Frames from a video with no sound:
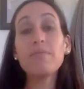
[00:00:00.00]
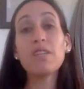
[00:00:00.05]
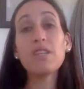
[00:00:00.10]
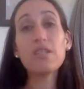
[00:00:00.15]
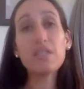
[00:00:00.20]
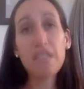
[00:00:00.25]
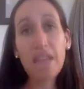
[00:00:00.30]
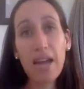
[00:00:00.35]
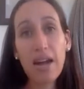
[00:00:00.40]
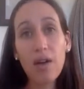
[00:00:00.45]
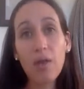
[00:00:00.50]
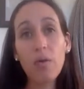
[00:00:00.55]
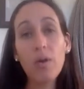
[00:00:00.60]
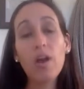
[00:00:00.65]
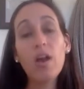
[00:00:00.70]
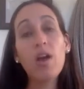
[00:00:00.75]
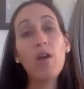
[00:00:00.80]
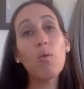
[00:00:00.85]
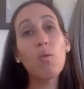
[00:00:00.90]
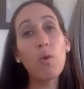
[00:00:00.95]
Now,
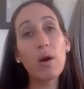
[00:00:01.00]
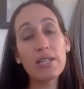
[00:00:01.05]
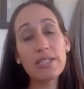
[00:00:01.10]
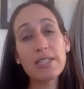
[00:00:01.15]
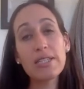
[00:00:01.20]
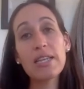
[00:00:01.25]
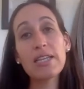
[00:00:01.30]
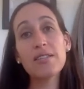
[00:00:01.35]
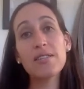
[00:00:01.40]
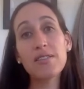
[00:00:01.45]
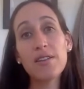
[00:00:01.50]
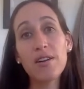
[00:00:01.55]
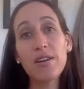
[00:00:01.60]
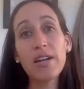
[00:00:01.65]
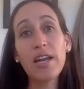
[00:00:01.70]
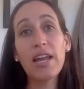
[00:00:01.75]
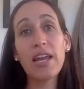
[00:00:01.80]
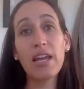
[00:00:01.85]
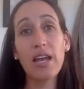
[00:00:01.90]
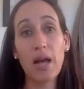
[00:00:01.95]
once they
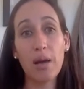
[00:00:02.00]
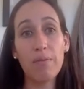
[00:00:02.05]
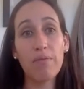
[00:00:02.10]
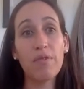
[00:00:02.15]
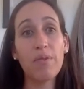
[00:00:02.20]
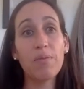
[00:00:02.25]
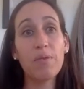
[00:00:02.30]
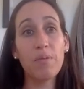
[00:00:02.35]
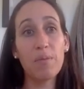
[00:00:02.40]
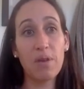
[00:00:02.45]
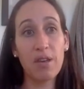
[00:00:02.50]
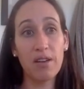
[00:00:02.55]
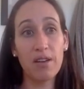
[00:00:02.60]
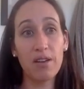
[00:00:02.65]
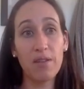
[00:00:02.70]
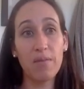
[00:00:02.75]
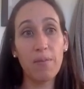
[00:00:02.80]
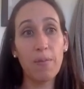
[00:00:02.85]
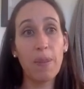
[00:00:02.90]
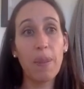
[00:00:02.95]
start getting up from the
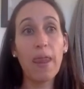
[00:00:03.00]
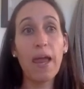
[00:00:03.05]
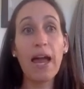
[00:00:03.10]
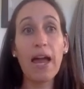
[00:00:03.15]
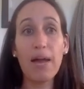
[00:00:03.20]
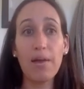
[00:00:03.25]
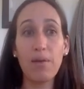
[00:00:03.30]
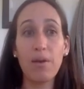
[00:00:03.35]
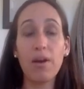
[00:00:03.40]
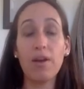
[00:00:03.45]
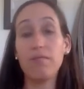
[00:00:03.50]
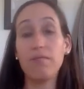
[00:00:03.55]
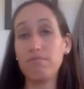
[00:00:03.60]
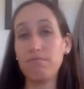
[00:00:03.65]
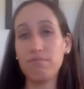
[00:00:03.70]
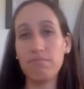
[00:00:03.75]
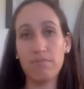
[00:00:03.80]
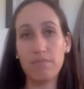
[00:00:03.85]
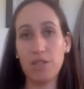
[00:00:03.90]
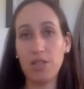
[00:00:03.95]
meal, I want
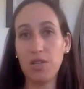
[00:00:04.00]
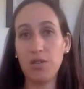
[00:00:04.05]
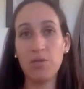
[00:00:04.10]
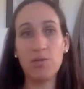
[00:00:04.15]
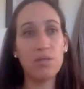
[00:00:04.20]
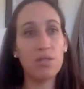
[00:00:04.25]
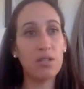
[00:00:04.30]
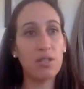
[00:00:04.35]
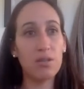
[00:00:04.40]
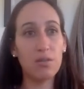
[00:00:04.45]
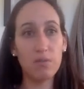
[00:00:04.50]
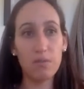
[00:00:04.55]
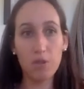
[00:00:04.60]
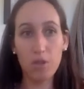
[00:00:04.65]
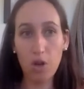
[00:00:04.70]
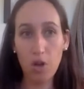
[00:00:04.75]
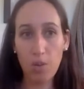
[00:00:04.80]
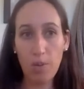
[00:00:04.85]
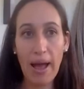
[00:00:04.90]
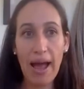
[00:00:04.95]
you to
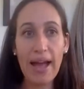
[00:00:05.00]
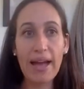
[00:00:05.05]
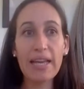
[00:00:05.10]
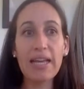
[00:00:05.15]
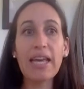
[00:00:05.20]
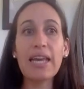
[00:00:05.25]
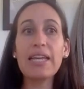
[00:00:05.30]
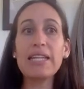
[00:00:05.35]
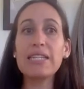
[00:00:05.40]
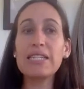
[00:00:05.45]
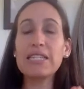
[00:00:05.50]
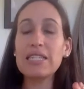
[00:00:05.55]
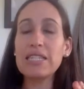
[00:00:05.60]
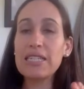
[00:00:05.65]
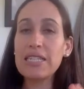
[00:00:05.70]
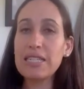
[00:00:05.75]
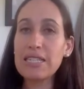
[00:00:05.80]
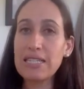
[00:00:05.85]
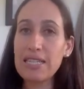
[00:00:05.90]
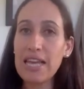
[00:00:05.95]
go back and
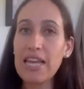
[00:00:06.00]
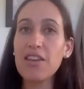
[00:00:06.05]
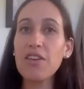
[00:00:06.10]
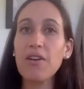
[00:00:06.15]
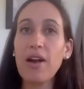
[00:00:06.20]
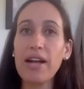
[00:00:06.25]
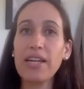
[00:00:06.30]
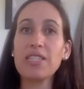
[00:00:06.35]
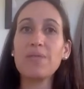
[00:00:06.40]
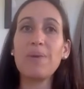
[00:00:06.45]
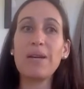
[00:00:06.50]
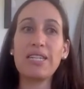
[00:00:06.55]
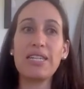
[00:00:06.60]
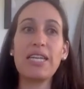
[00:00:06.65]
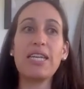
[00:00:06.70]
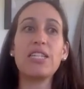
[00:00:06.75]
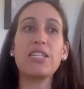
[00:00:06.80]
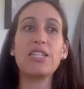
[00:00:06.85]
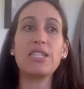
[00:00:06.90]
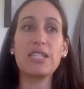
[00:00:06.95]
state your
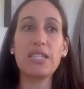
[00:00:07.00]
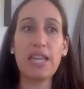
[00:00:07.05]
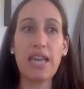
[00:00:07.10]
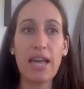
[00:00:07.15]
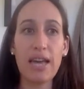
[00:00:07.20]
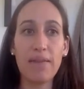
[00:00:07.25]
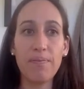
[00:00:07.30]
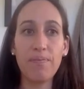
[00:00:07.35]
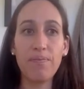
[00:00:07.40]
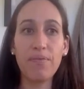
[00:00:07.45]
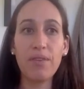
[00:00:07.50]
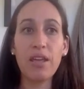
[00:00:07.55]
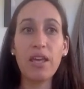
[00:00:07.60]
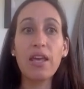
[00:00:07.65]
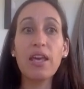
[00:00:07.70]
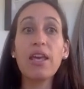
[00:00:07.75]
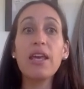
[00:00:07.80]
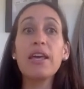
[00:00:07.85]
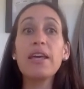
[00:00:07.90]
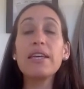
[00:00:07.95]
expectations again.
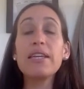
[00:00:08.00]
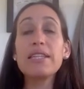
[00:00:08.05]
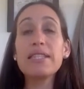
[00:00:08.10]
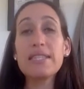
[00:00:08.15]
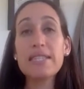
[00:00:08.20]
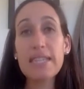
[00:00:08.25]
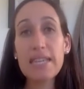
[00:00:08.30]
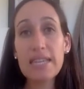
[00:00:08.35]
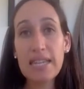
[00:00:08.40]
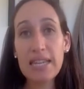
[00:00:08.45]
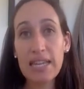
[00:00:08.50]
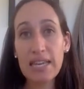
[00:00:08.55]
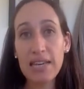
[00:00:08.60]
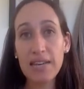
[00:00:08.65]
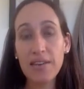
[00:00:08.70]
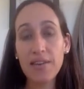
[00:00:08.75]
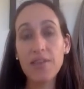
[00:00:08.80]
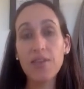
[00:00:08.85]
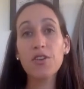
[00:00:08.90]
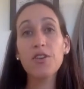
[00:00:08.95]

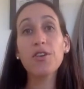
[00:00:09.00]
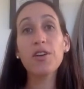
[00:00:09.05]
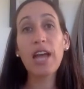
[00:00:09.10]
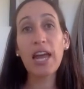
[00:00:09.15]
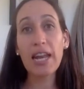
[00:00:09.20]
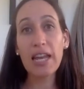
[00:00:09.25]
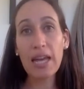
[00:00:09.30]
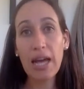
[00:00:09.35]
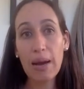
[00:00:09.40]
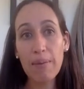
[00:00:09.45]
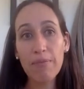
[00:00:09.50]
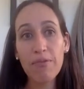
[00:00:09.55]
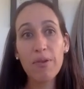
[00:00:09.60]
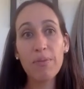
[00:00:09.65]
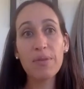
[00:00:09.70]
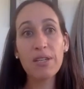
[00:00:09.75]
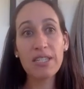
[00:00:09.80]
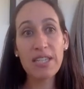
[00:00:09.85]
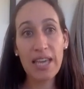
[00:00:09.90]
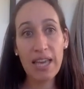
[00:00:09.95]
Sydney, you're getting up
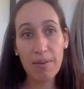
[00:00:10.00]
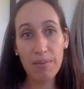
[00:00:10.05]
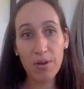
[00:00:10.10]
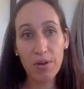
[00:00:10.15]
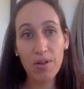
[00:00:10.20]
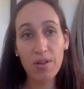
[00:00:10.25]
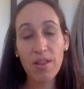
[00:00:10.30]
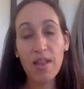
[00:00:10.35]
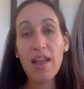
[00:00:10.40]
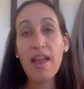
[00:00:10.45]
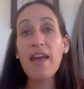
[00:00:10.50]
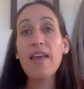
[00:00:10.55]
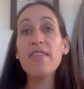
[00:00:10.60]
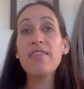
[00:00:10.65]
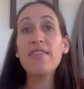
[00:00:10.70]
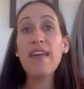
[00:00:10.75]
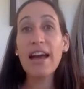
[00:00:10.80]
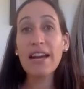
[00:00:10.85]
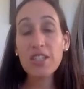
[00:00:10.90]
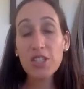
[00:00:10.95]
from the table.
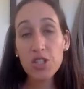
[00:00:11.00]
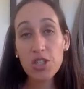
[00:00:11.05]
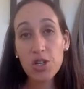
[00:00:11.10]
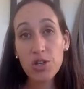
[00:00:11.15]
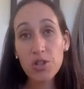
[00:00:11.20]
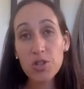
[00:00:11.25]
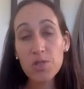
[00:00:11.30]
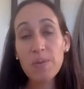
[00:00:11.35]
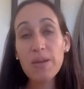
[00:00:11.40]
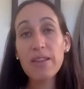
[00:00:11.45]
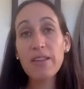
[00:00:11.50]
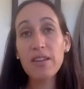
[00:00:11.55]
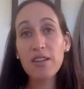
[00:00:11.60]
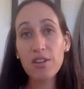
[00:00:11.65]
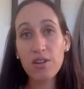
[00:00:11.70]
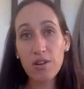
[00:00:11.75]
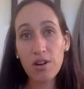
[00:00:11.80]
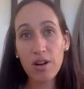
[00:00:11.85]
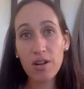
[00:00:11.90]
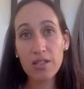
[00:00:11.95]
That shows me
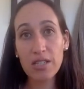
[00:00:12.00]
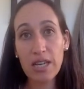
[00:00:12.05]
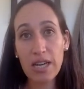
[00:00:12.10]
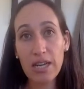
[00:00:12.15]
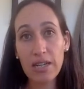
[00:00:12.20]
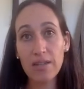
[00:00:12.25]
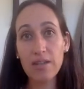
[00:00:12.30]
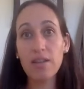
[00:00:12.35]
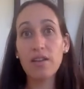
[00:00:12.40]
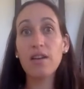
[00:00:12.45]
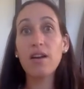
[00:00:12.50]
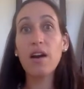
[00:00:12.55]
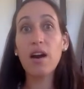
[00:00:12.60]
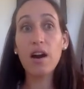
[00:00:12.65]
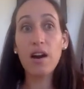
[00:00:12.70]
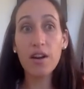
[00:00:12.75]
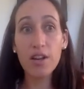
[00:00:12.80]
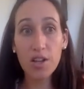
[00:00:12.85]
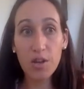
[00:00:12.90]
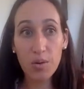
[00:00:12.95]
that you're all done.
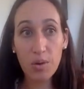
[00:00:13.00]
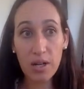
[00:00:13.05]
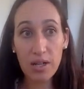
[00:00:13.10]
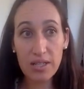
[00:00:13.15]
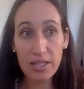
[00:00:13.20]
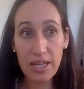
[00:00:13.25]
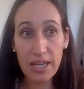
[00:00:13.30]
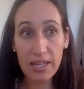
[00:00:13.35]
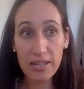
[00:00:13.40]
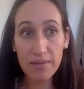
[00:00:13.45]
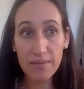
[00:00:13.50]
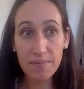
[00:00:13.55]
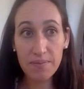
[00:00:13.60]
Are you all done?